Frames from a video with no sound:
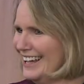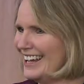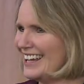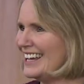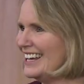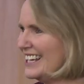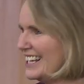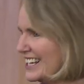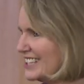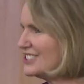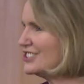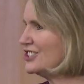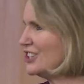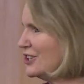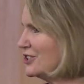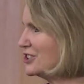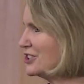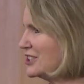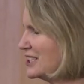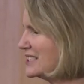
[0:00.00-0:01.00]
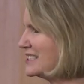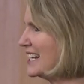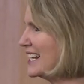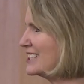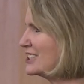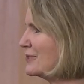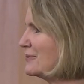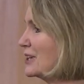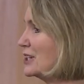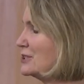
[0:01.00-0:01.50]
It is
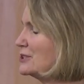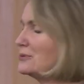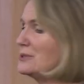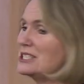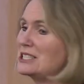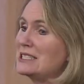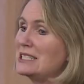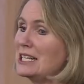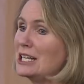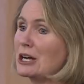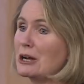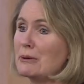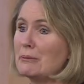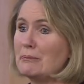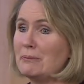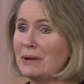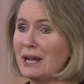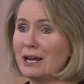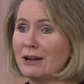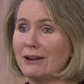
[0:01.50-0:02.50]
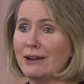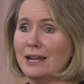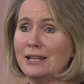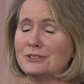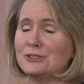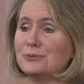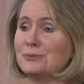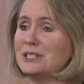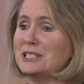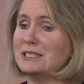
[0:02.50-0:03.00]
socialization because we see our
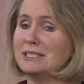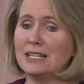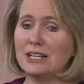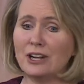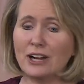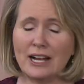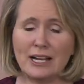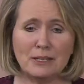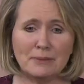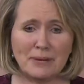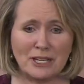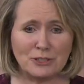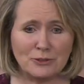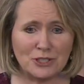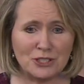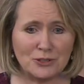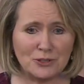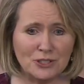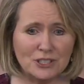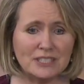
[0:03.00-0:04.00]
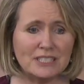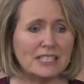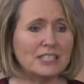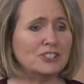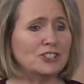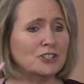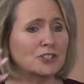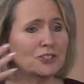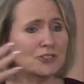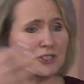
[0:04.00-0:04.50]
parents, we see our elementary school
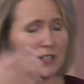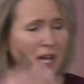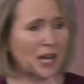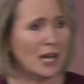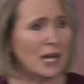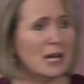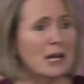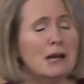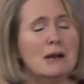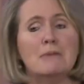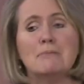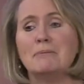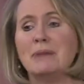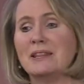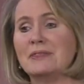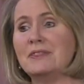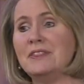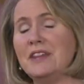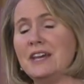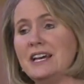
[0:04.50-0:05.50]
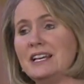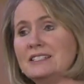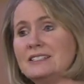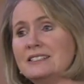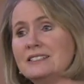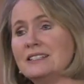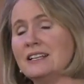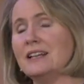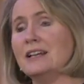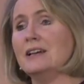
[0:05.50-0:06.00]
teachers, but
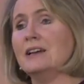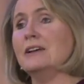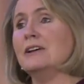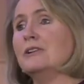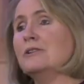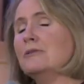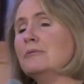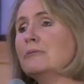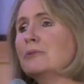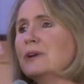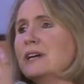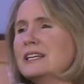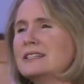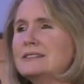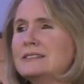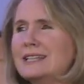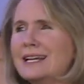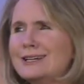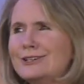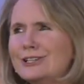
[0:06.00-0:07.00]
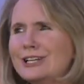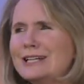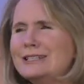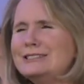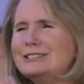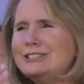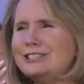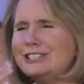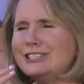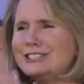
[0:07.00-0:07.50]
this brings down
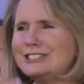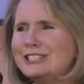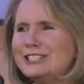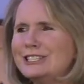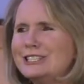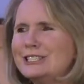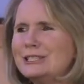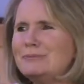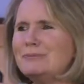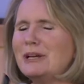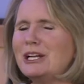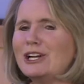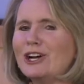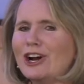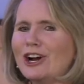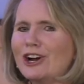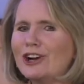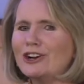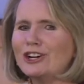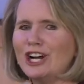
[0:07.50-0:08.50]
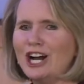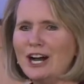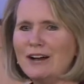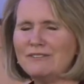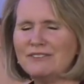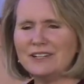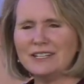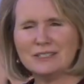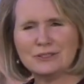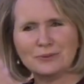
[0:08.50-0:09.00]
a, just a little bit our
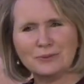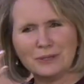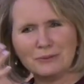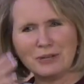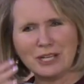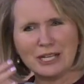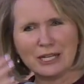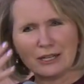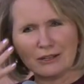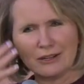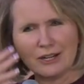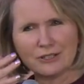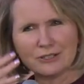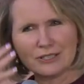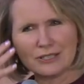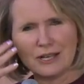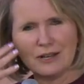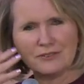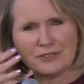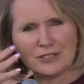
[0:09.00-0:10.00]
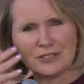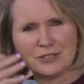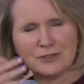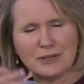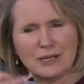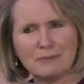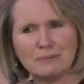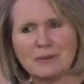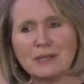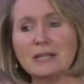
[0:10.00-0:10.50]
confidence when we hear ourselves
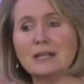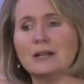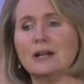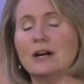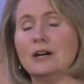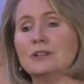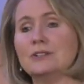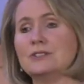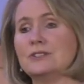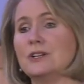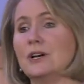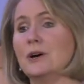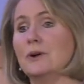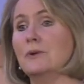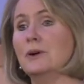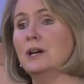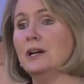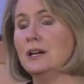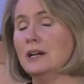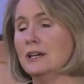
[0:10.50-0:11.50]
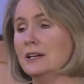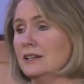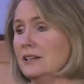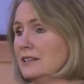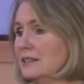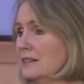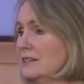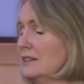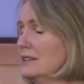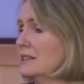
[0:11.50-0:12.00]
do it, but it also
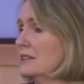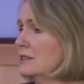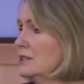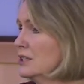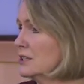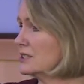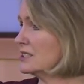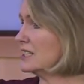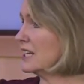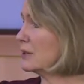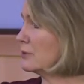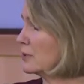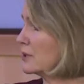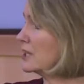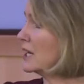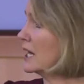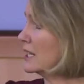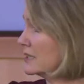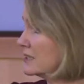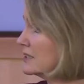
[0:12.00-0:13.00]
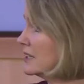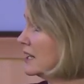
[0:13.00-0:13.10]
looks like we're not as